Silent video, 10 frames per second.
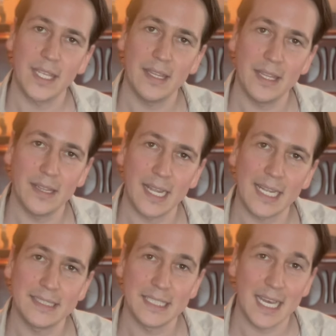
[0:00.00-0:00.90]
And then,
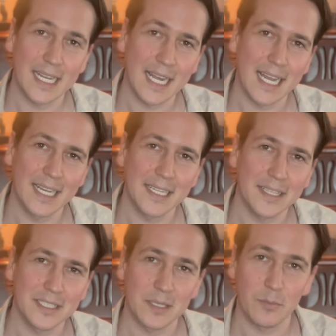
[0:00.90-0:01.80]
like I said, I kind of
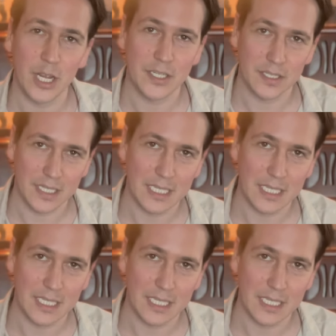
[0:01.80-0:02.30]
got this impression